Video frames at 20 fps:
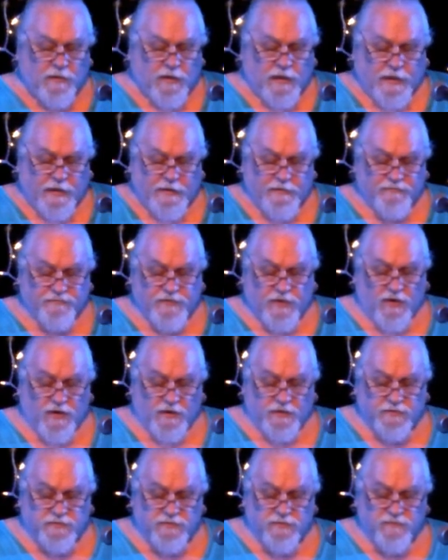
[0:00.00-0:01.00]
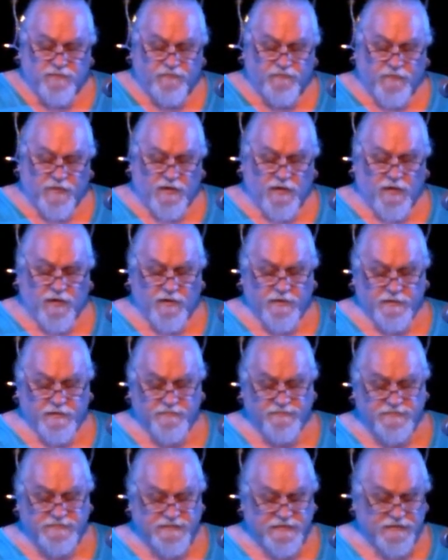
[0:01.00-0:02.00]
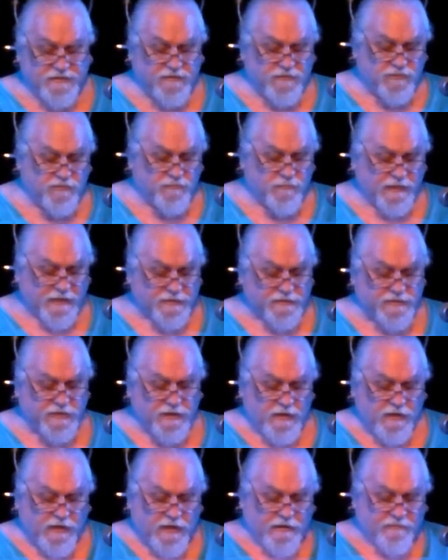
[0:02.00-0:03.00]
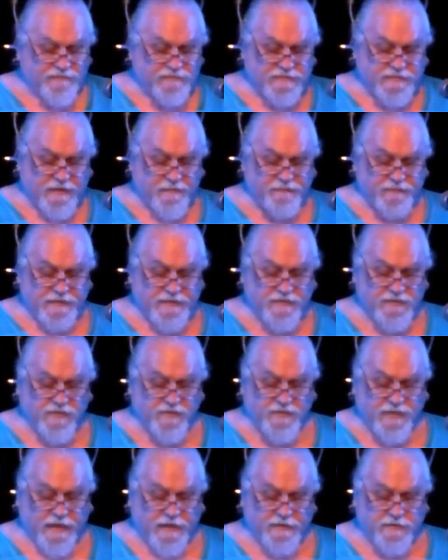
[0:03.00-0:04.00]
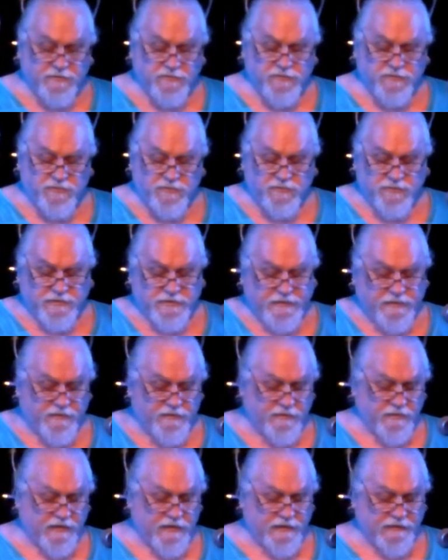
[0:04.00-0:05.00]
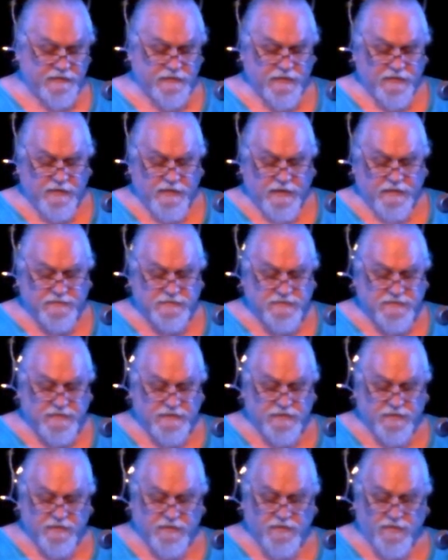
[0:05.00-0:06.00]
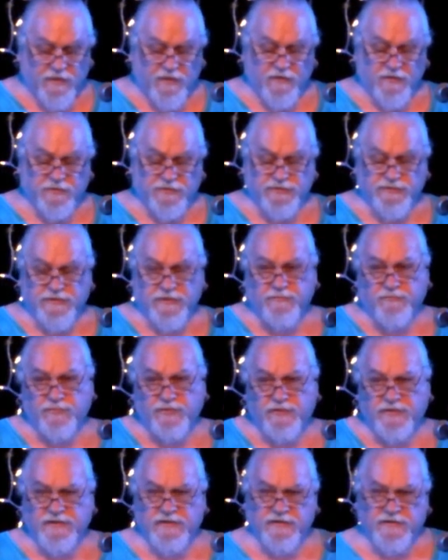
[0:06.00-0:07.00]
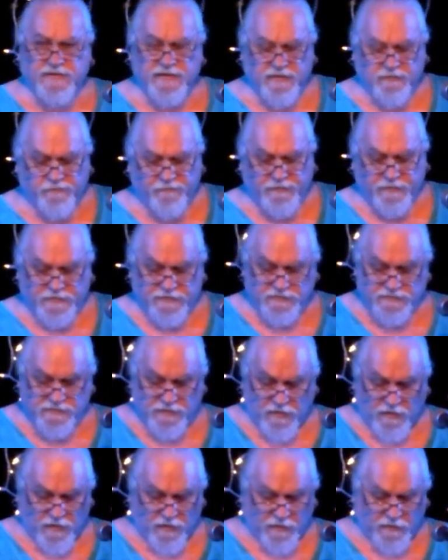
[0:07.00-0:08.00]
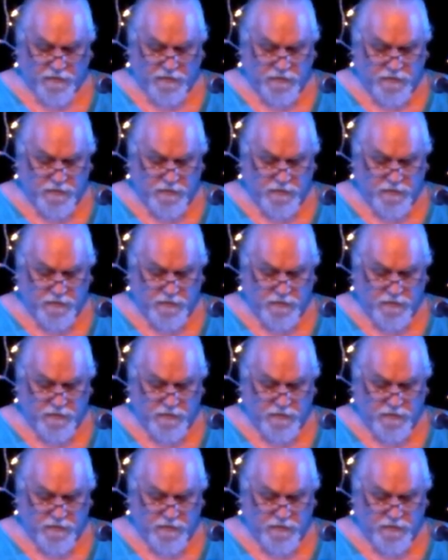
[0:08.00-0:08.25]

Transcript: I have gone too far and have seen too much. I've stepped into that too near night and seen the dark shimmering deep at its heart.